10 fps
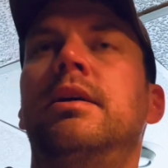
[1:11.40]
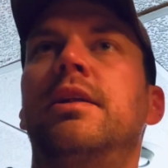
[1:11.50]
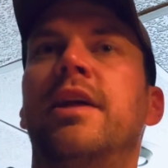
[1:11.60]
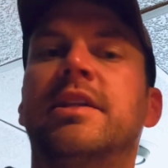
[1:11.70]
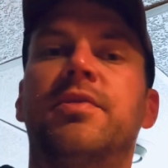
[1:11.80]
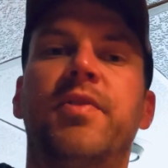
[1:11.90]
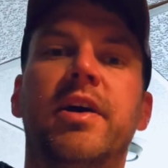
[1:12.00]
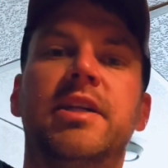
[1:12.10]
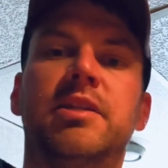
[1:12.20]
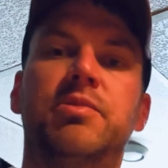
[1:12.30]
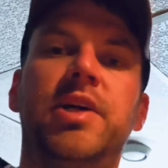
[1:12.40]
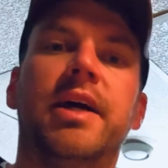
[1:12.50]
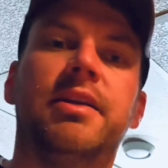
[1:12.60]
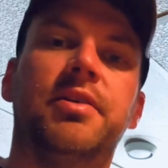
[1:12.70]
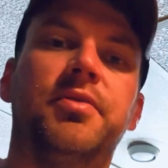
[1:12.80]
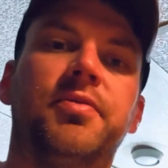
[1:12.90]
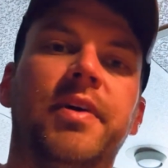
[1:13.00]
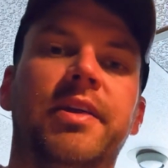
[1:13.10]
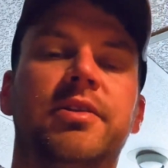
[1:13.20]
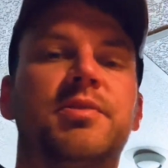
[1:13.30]
that's very subjective,
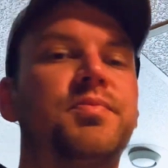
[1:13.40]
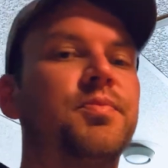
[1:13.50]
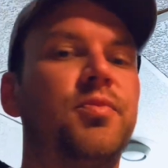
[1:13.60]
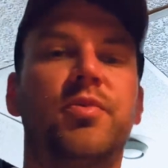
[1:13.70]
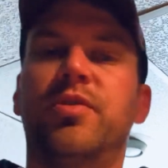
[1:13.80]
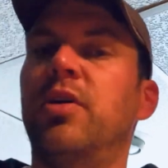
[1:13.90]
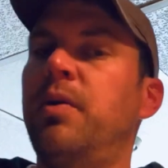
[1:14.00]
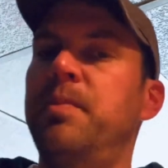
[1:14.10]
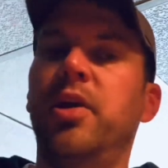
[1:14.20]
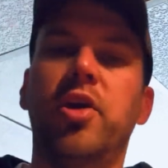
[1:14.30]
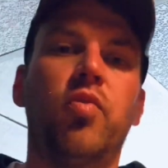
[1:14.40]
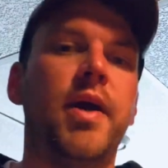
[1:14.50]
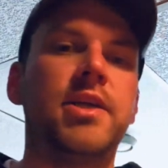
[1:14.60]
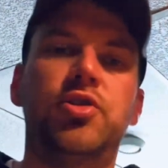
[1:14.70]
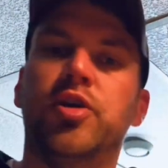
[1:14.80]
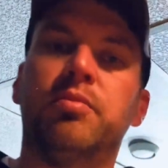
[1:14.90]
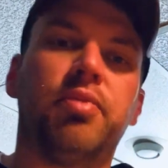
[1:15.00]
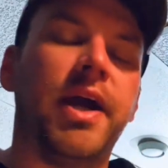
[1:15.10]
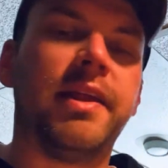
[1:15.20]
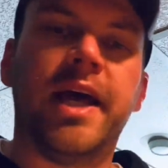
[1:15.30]
and there's a million ways you can
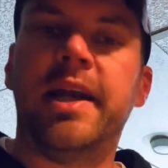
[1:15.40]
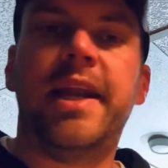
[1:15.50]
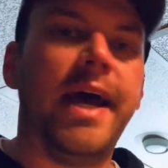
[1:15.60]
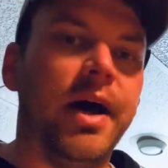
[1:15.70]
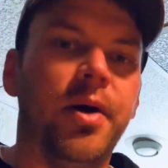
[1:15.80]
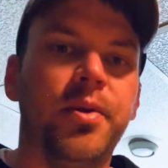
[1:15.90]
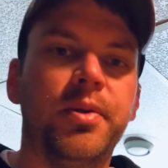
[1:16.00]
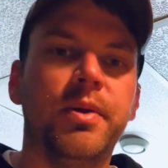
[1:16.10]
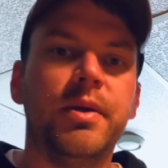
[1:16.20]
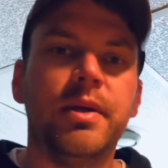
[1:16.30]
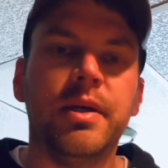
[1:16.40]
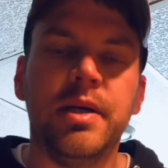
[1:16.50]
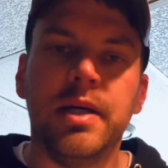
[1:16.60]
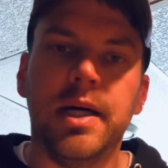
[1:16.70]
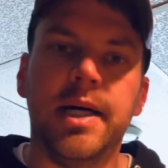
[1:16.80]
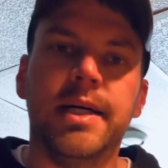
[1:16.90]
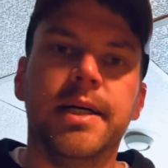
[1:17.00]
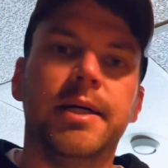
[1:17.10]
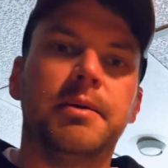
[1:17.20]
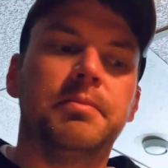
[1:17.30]
break that down.
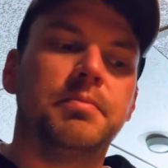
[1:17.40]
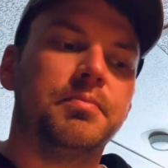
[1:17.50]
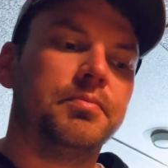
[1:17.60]
I